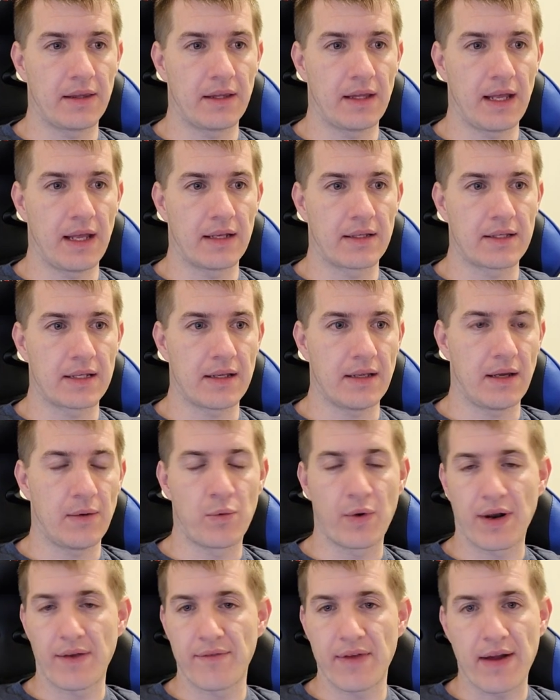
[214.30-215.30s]
it
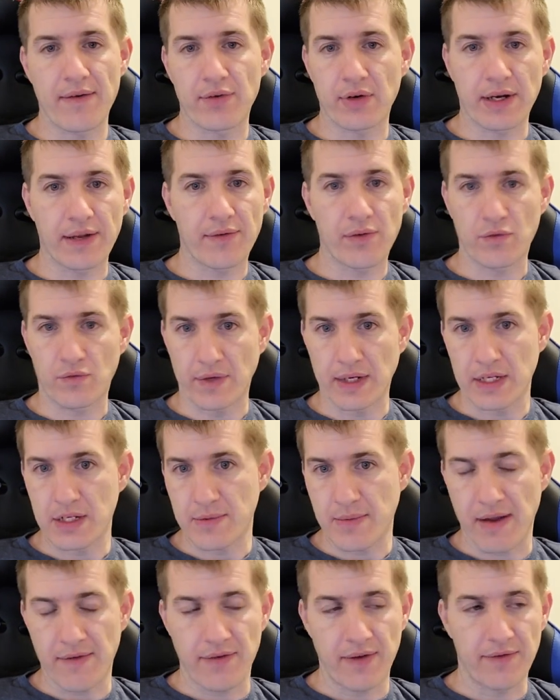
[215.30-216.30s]
would have never even reached
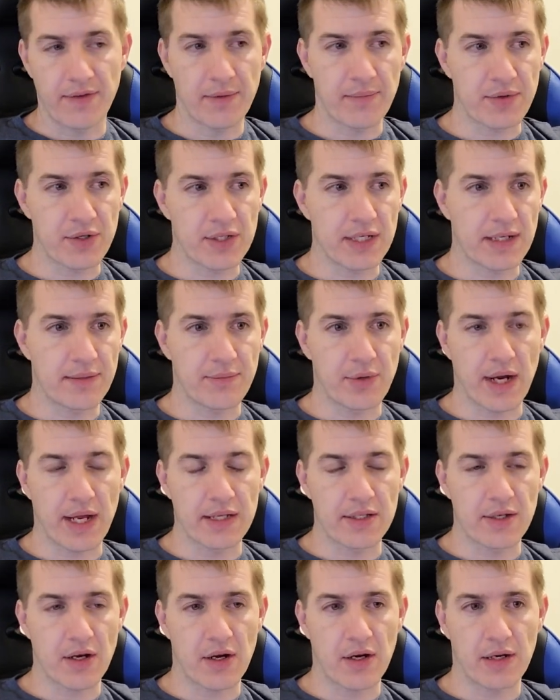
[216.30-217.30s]
my 15%
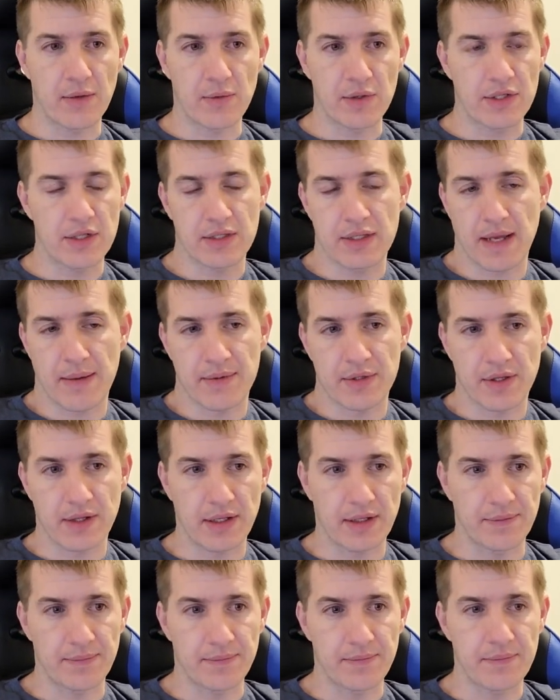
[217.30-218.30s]
price target, which is
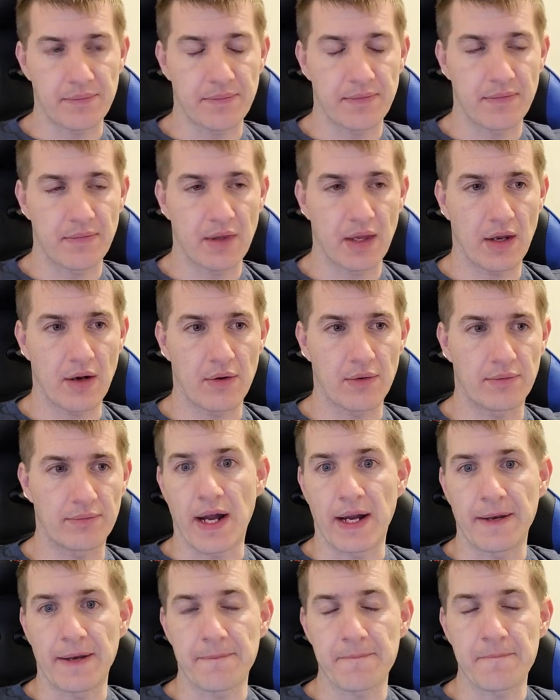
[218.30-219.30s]
absolutely,
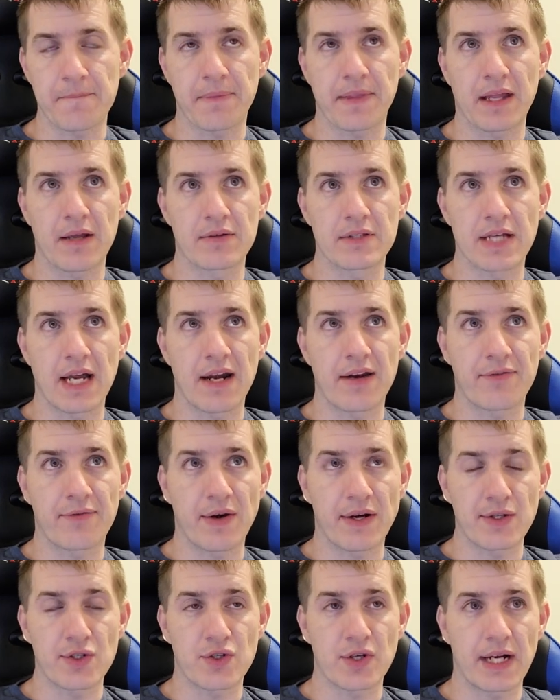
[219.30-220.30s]
fine. It was kind of
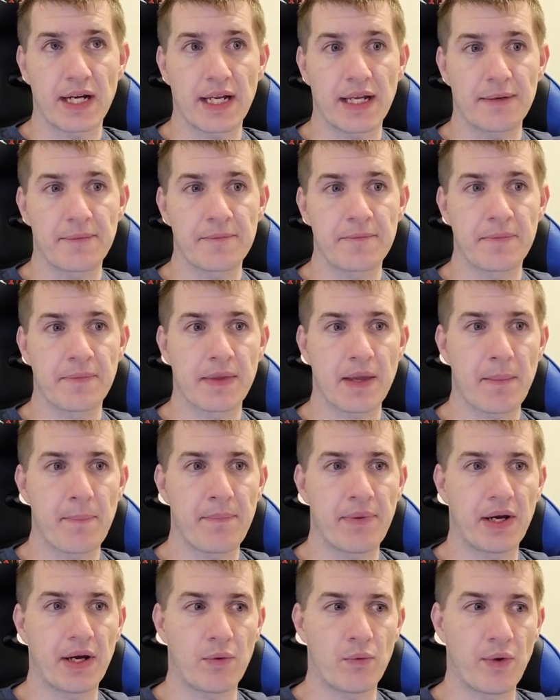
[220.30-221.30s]
frustrating,
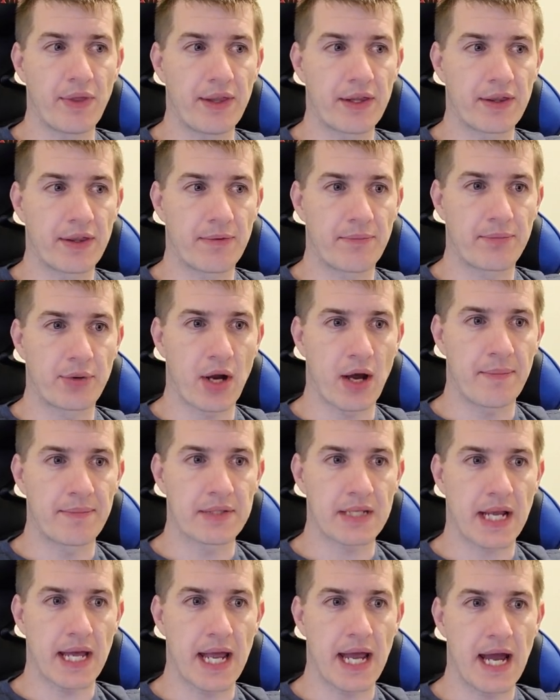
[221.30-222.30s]
but one of the problems
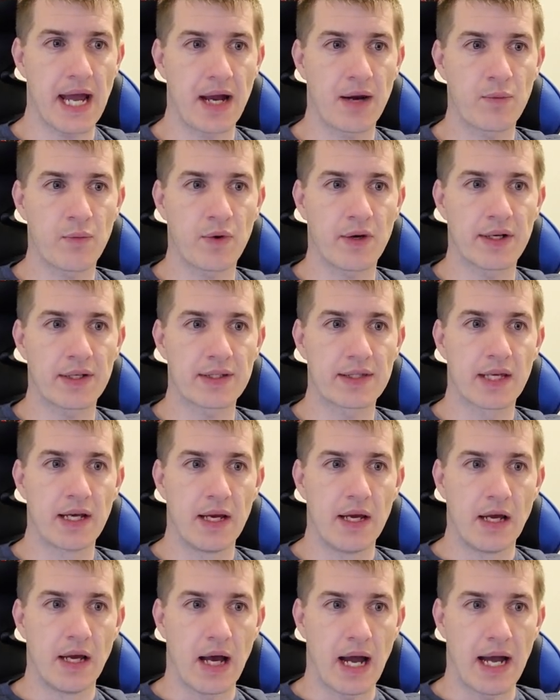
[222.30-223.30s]
that I had was
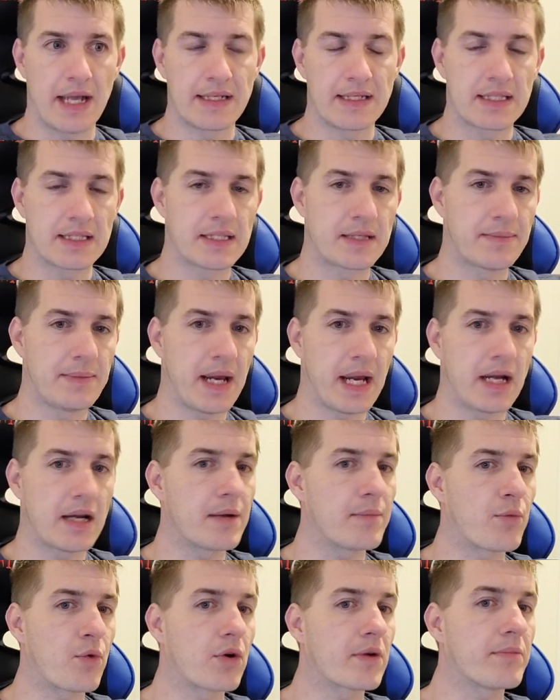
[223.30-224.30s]
I
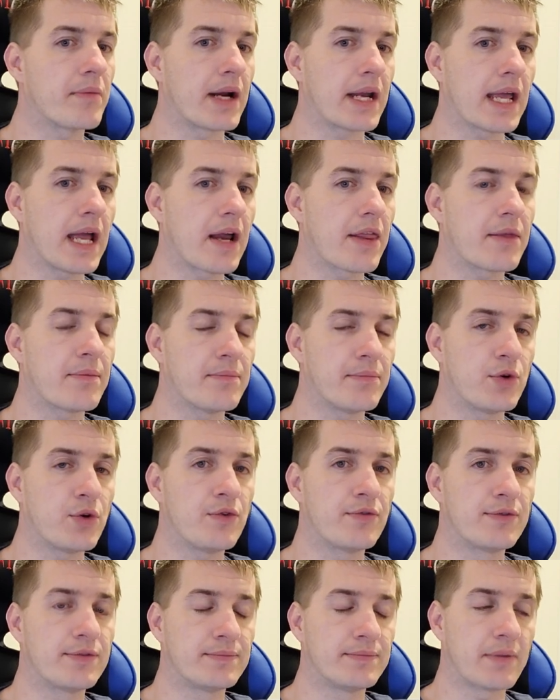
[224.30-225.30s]
anticipated more money out of the
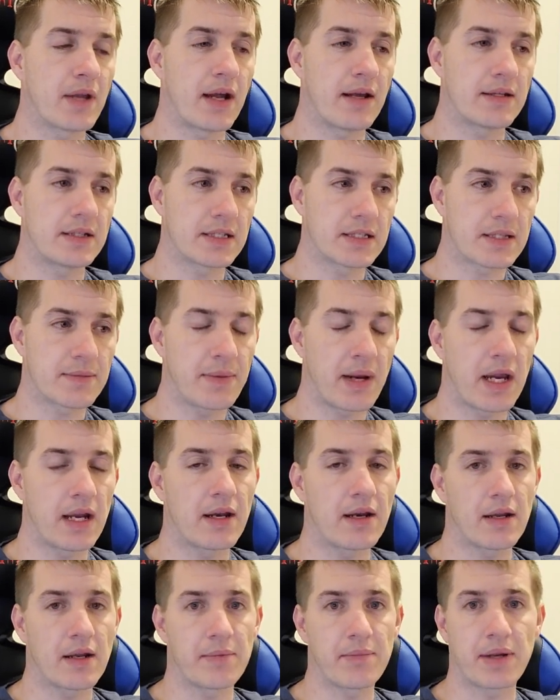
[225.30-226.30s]
move. I
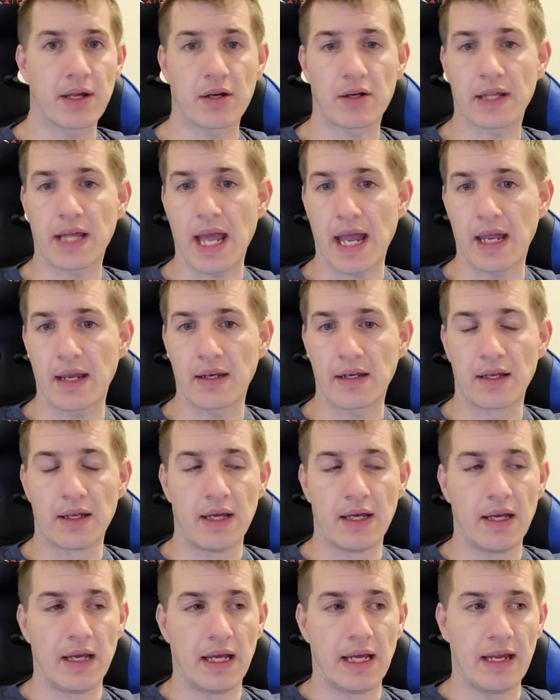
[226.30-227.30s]
anticipated a bigger gain.
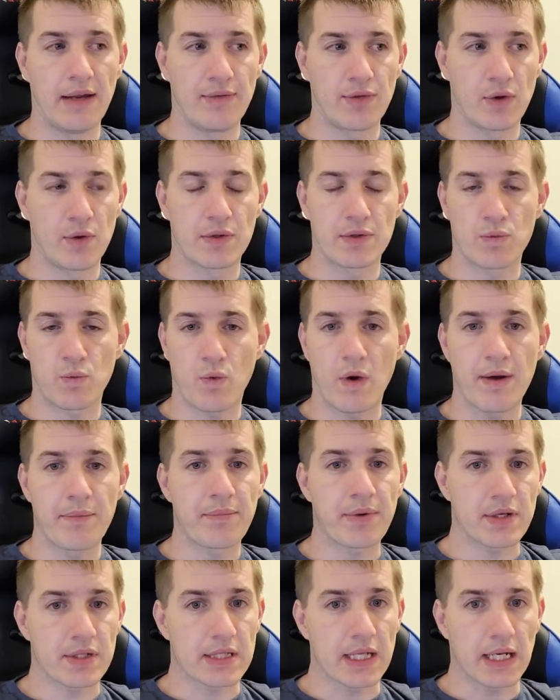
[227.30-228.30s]
Even though it was a
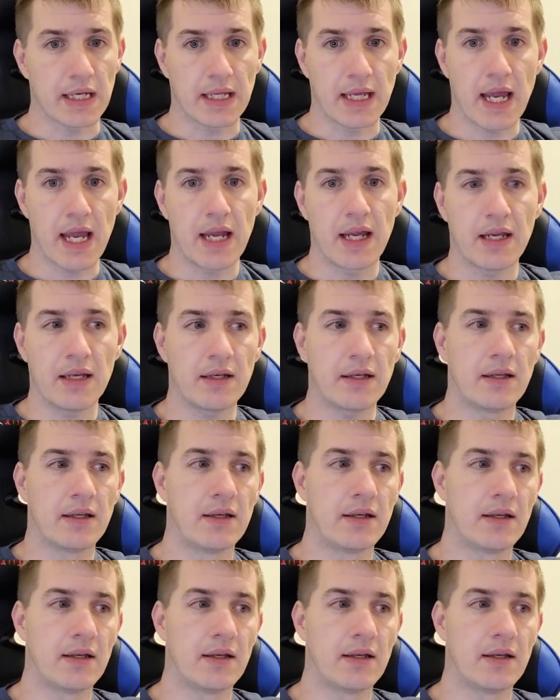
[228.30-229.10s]
1% gain,